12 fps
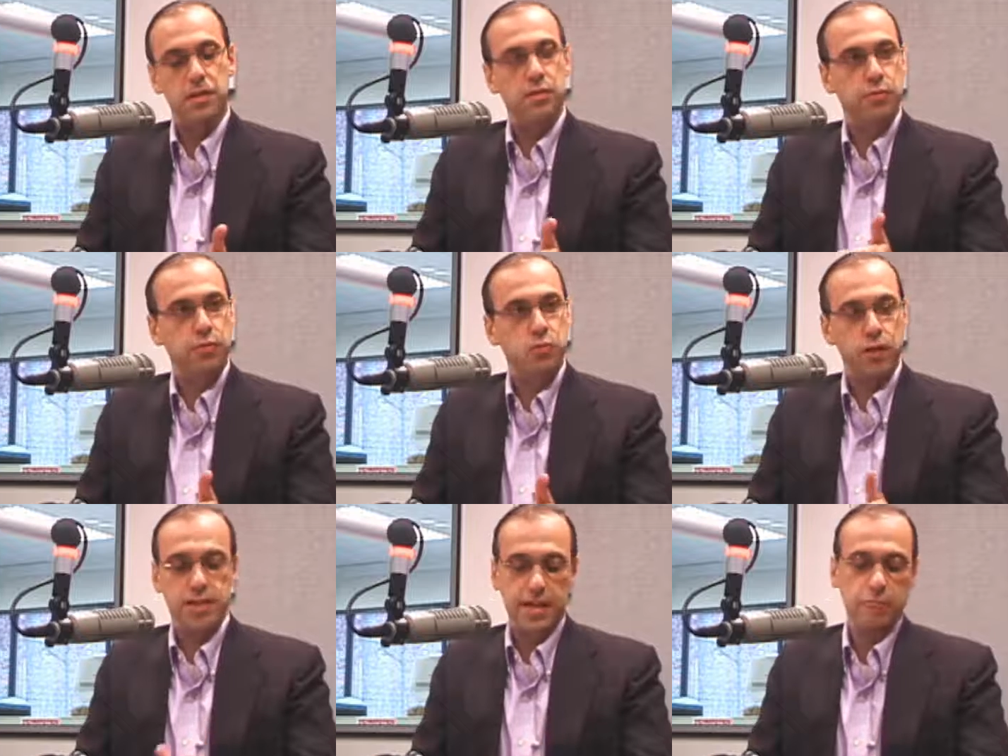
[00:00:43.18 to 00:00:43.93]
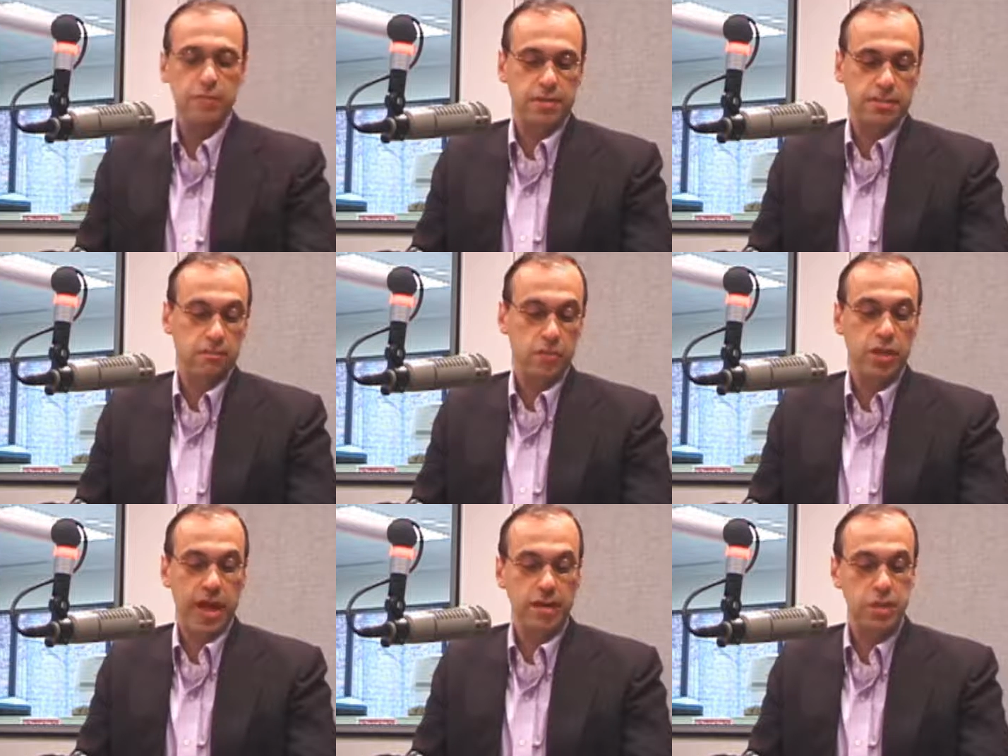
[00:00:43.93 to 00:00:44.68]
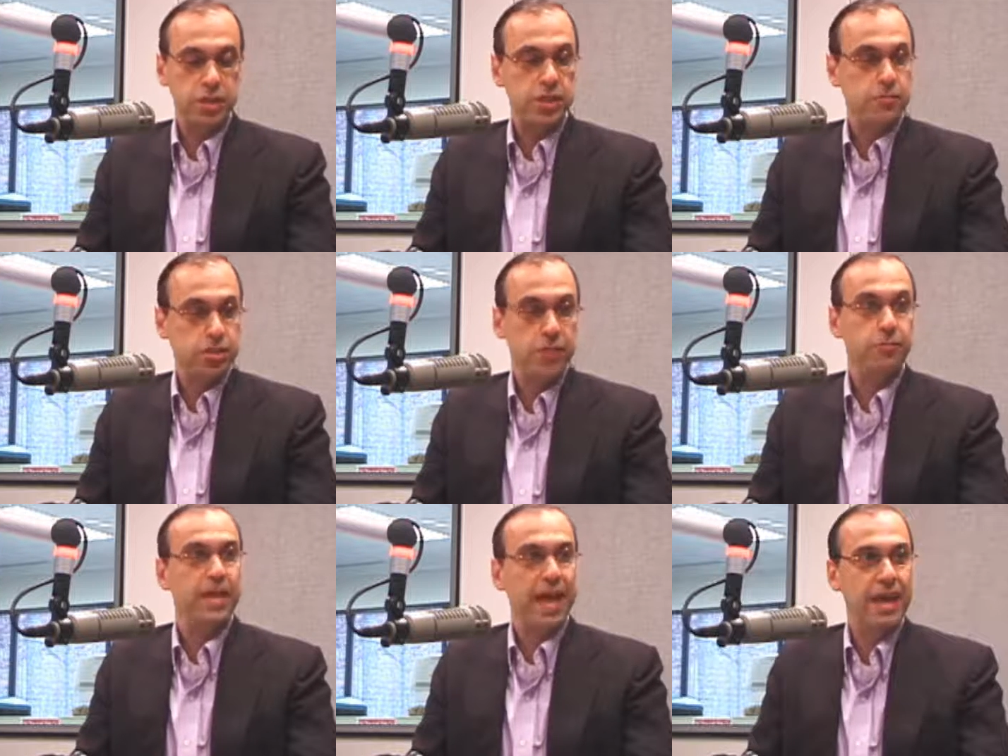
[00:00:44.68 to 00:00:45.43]
supports, I would challenge the assumption
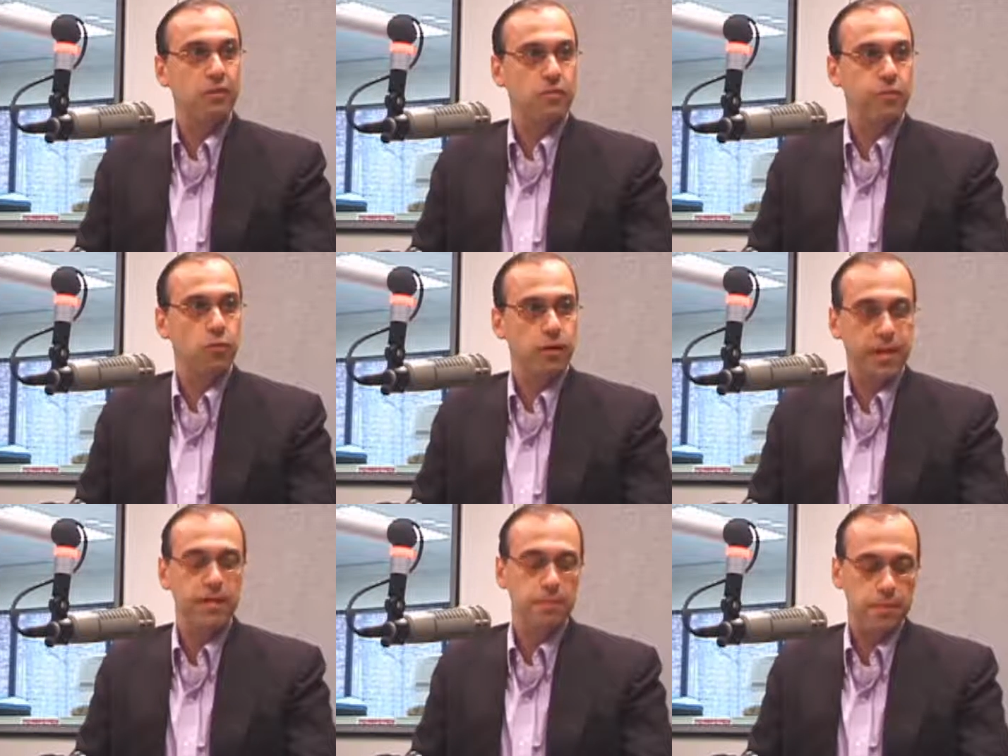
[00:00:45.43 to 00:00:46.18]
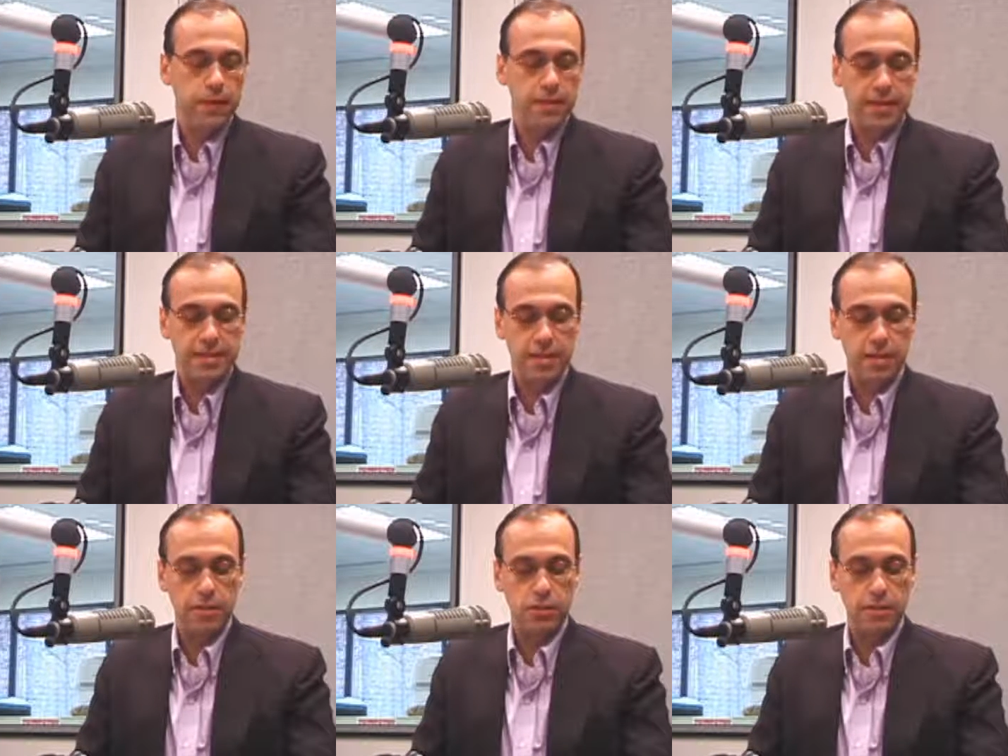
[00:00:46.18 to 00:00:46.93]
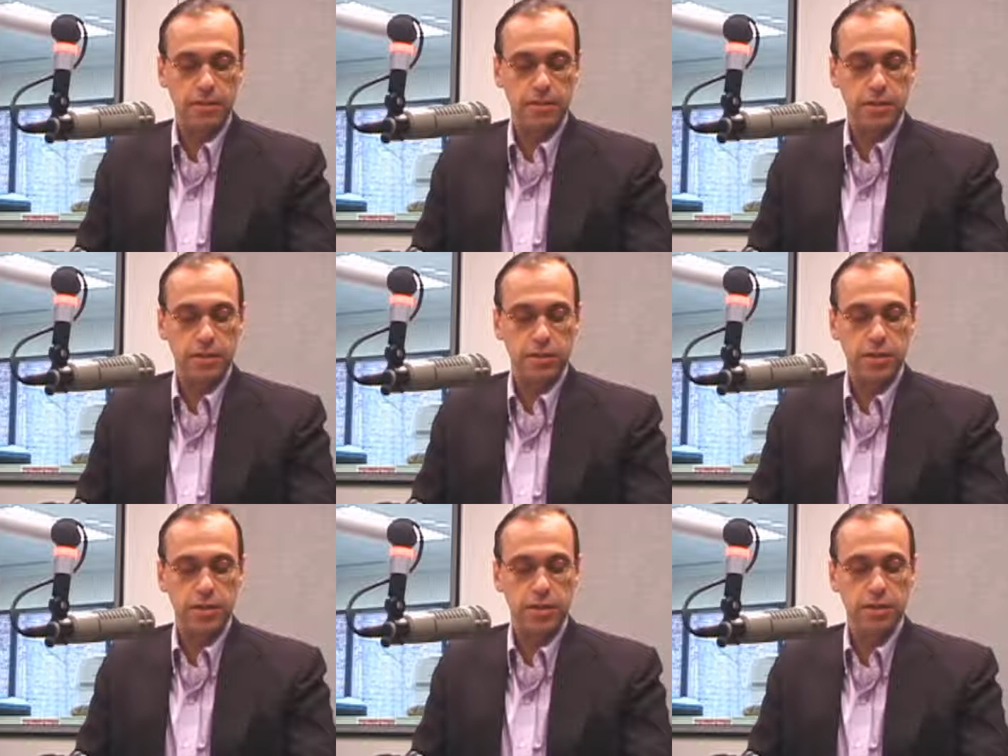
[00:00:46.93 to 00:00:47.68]
that we can't afford it, but that's
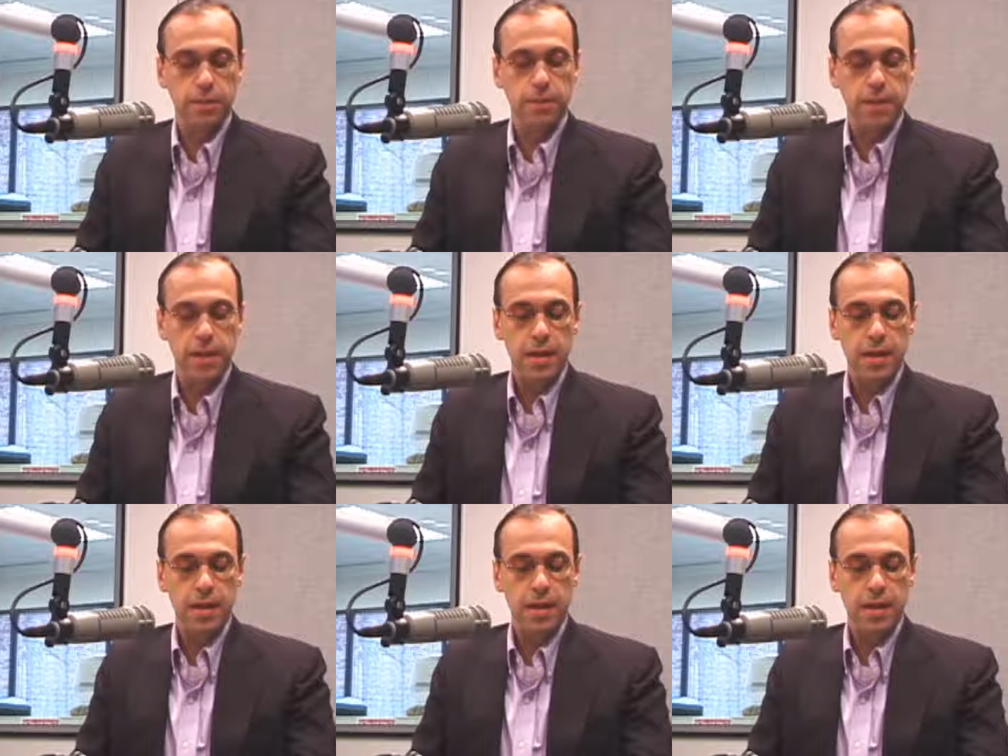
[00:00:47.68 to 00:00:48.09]
another issue.